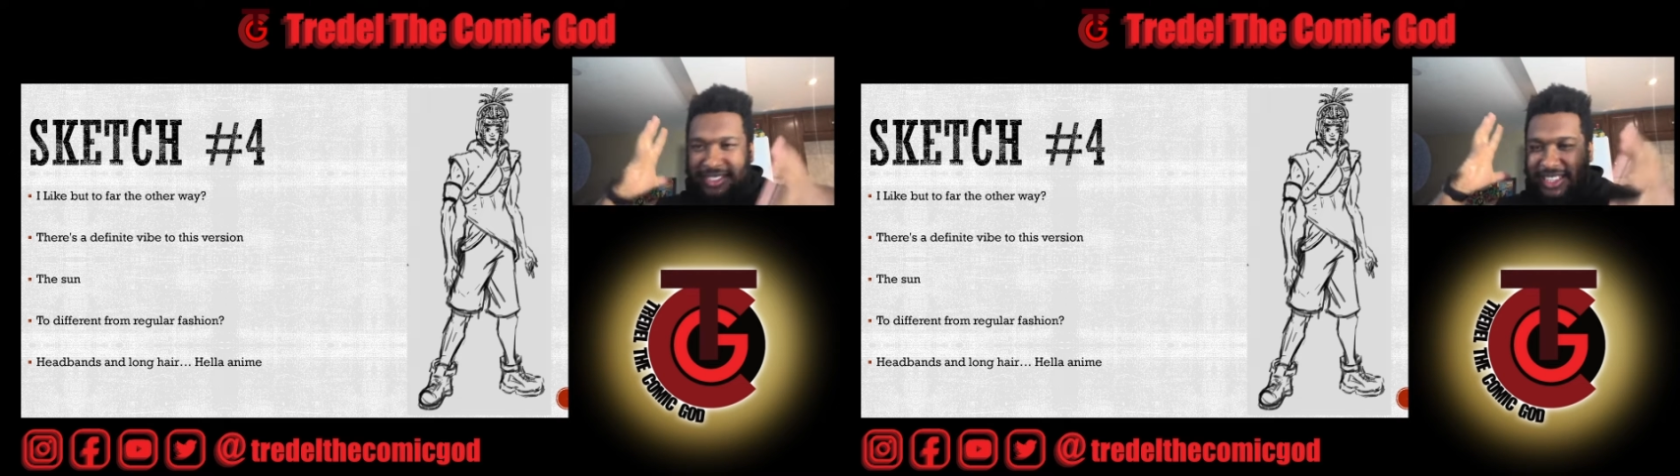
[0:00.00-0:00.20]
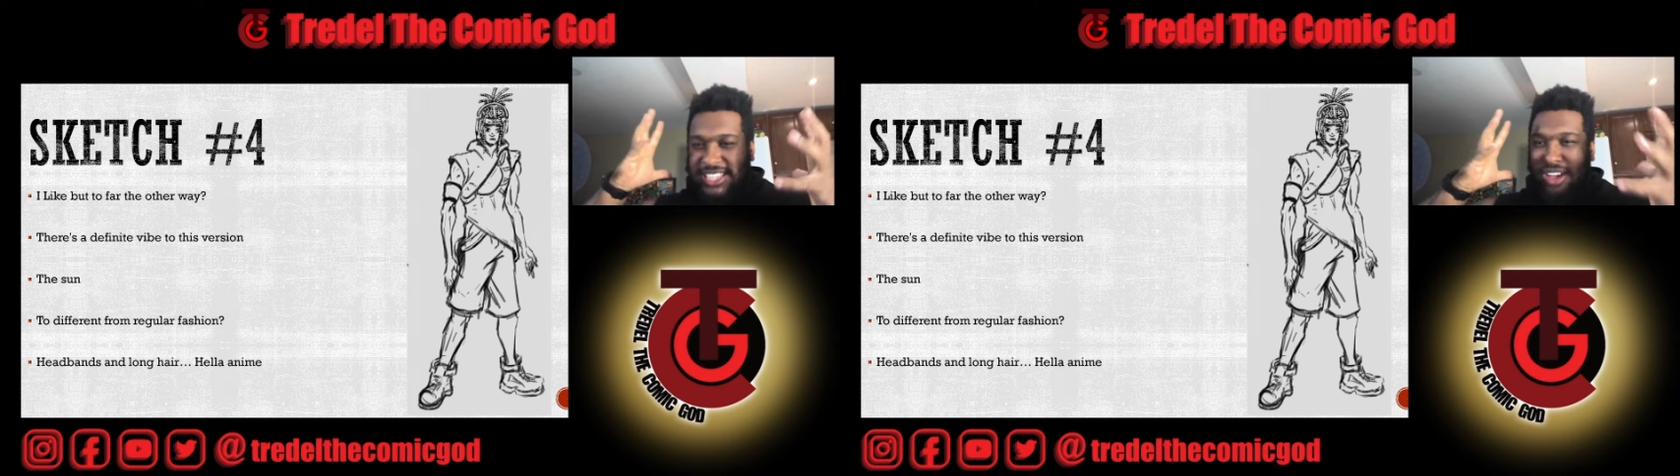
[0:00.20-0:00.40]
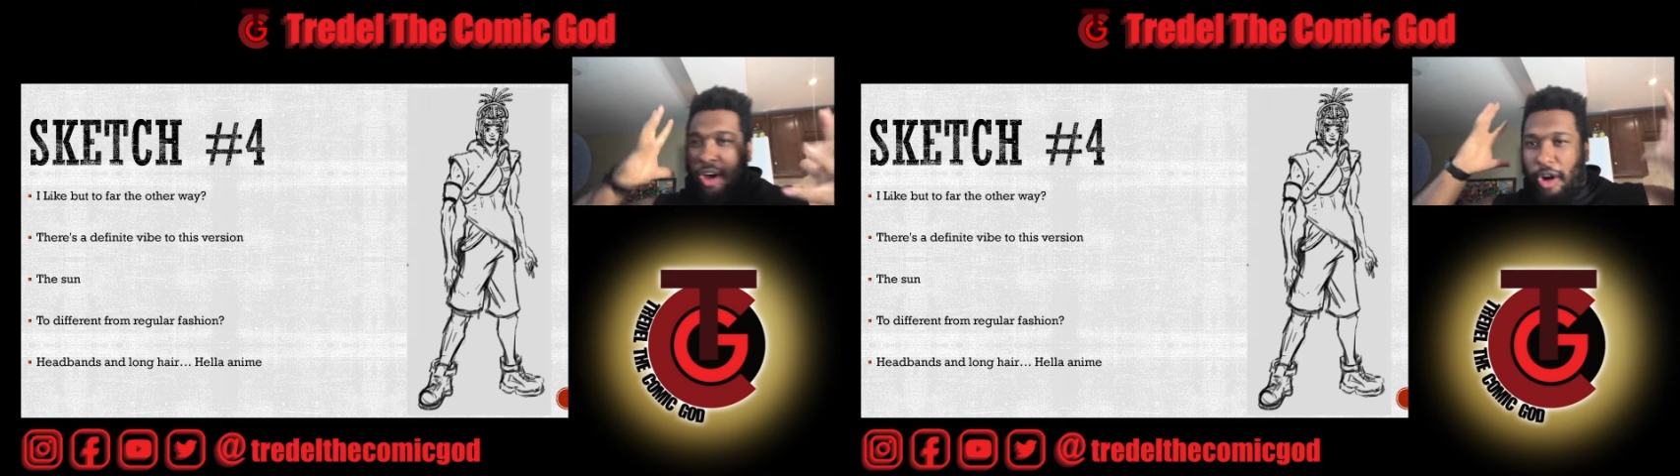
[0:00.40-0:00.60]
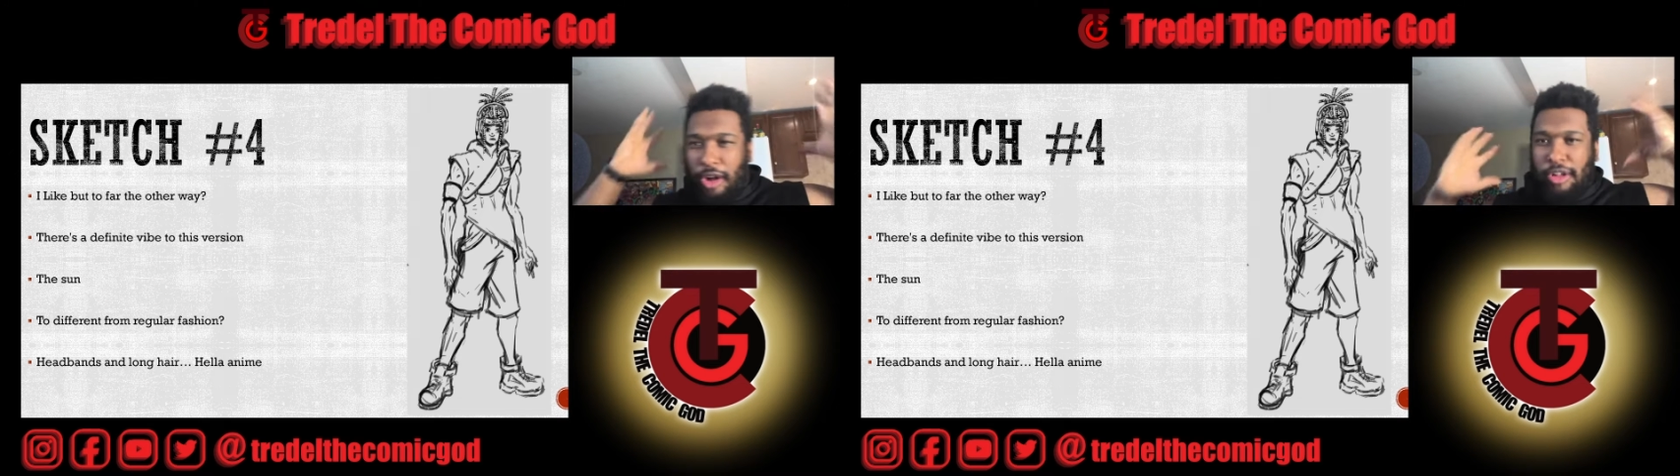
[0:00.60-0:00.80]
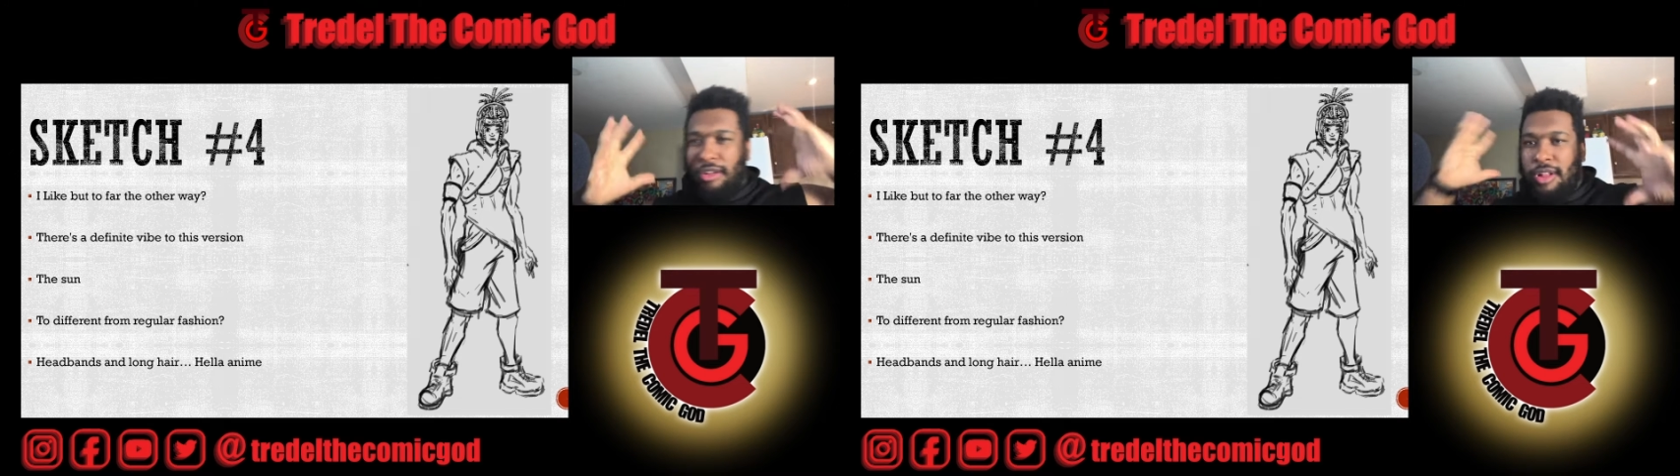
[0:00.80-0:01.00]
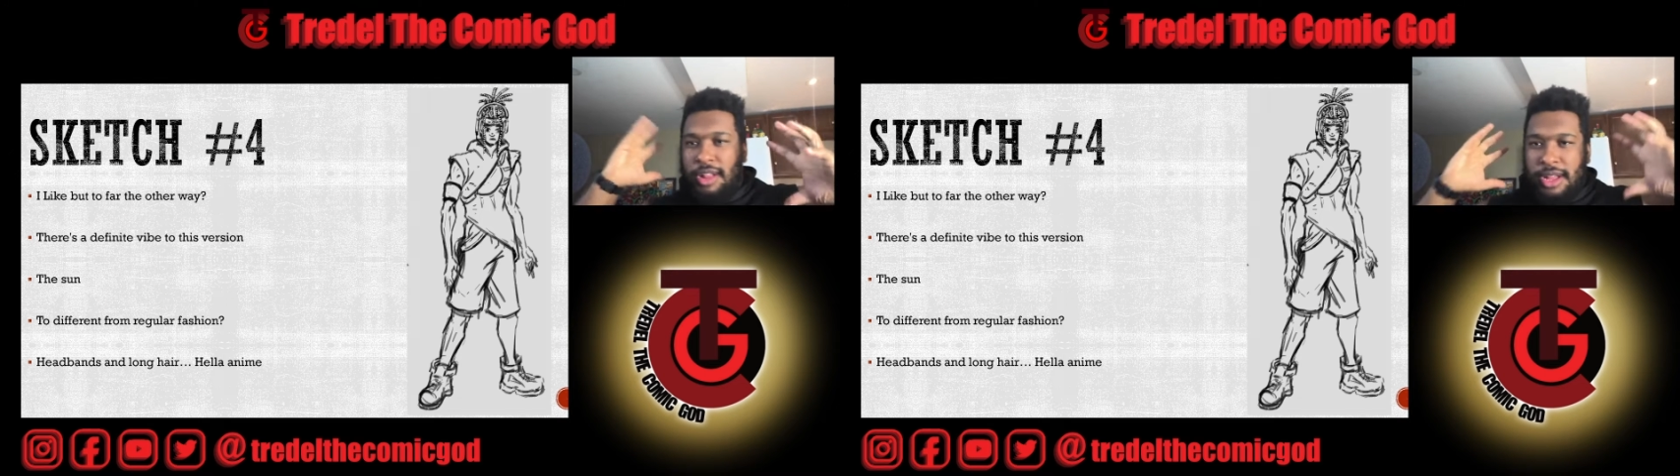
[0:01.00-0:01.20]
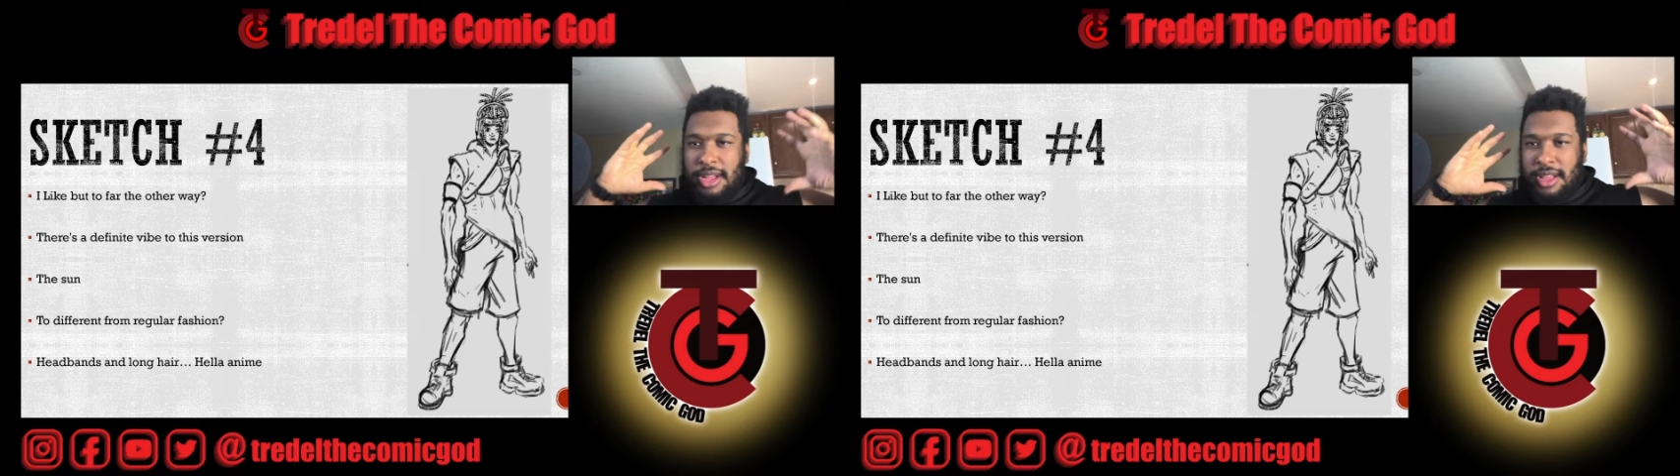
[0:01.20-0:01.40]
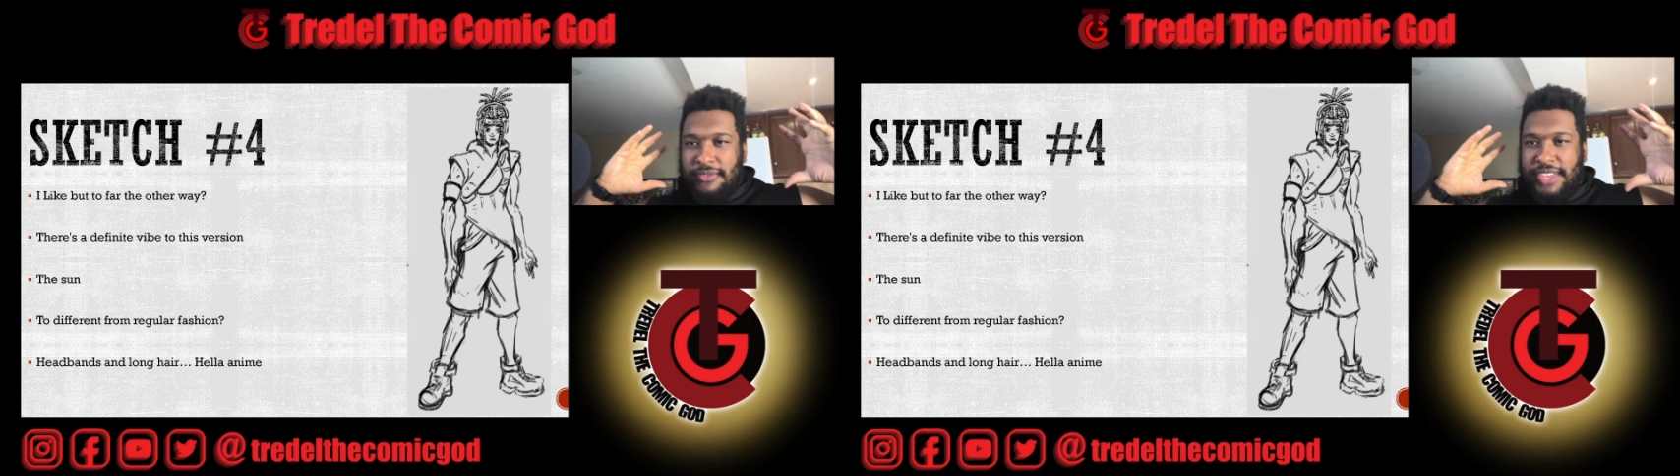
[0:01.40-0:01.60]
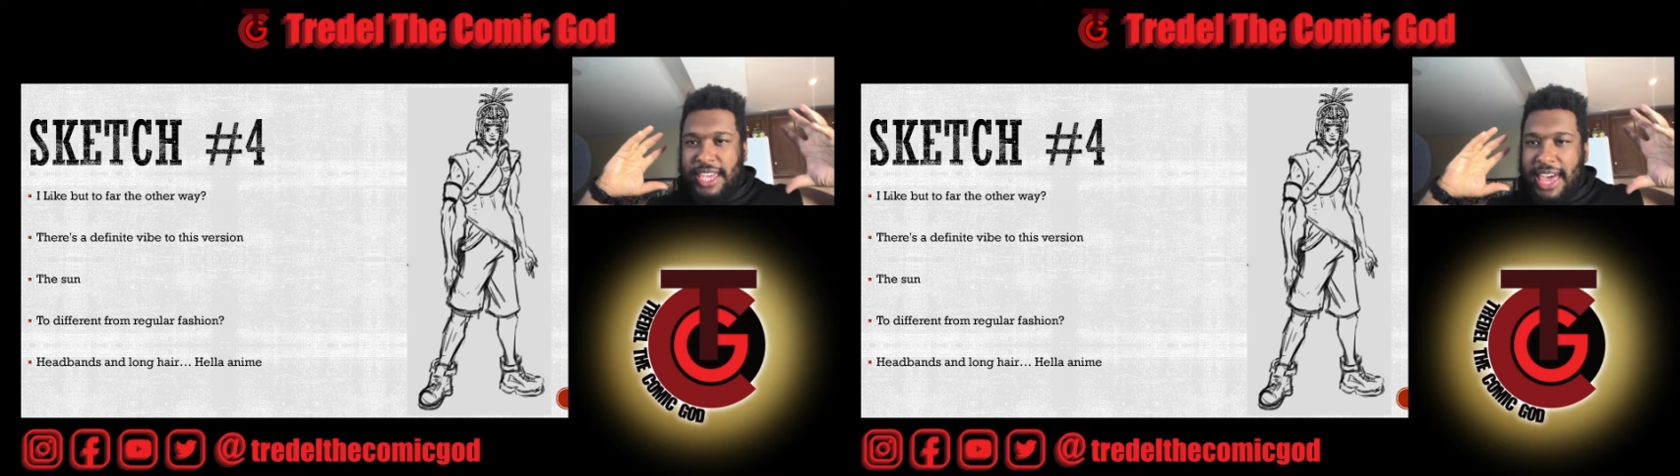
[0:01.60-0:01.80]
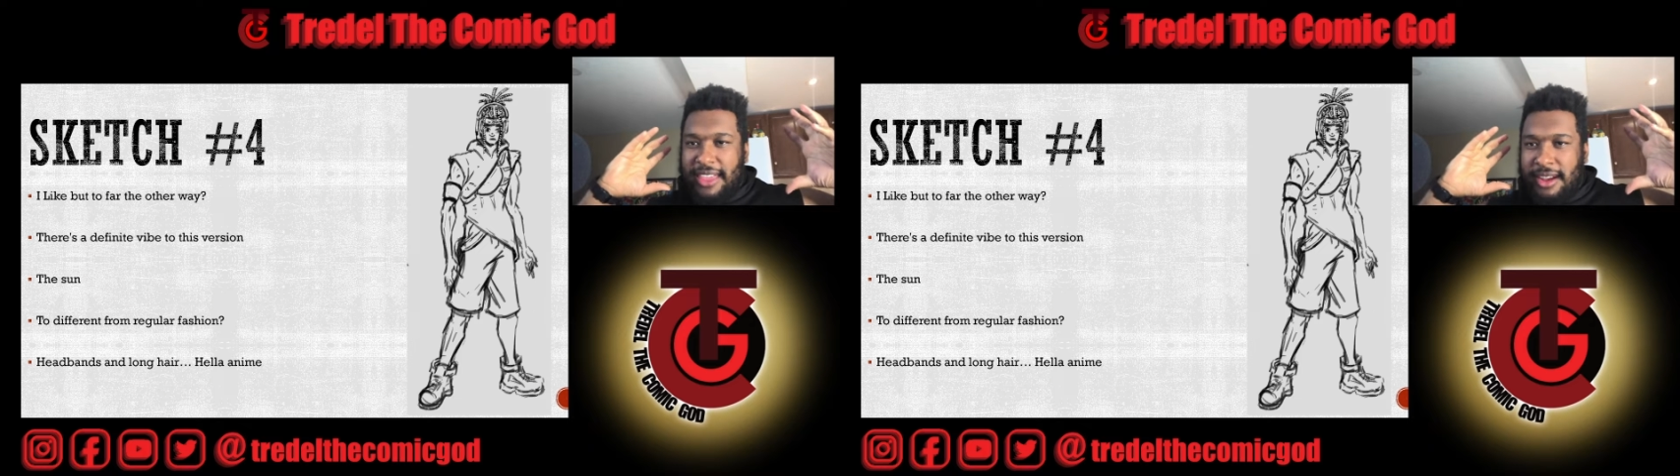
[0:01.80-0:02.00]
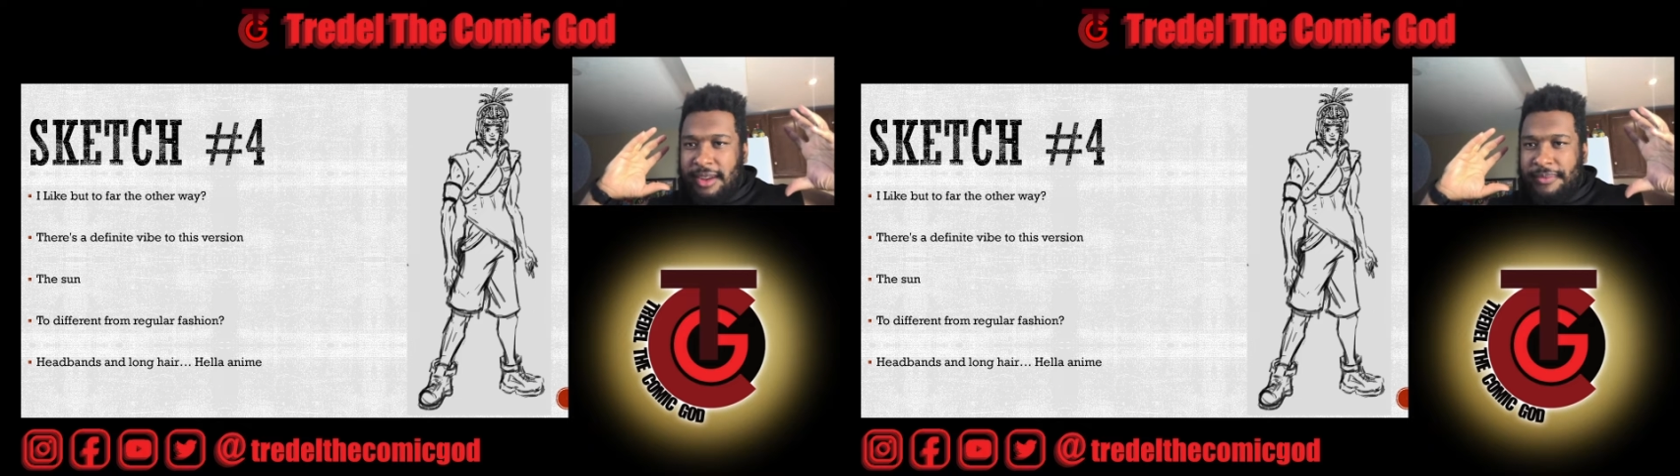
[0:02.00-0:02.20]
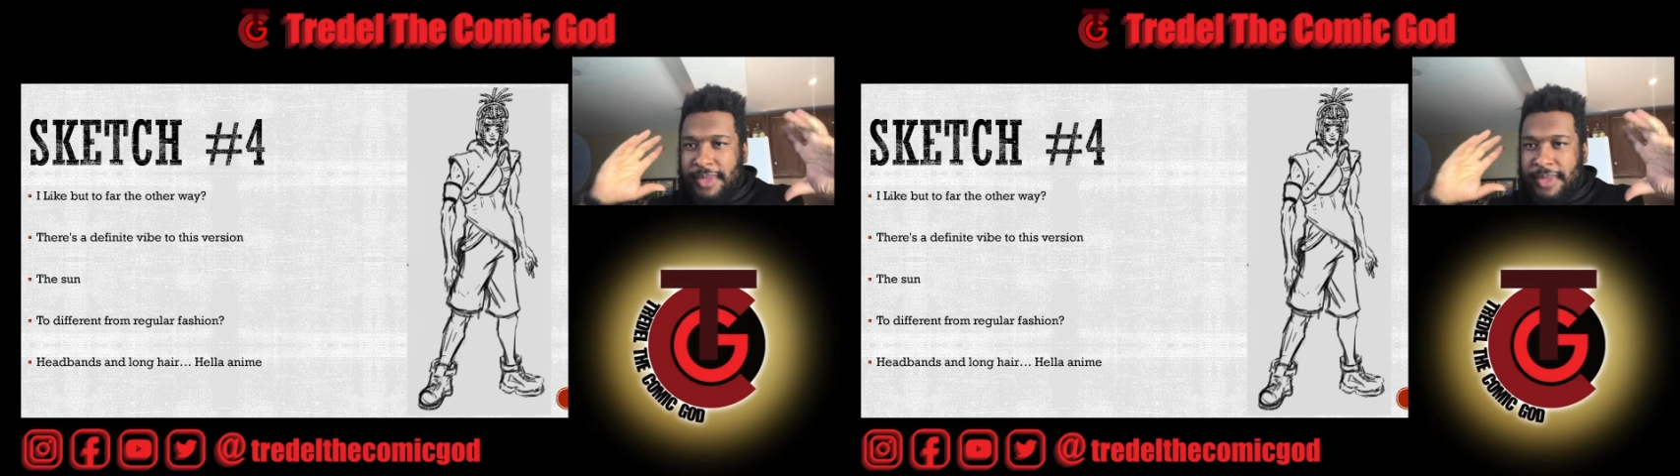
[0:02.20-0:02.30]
is all together.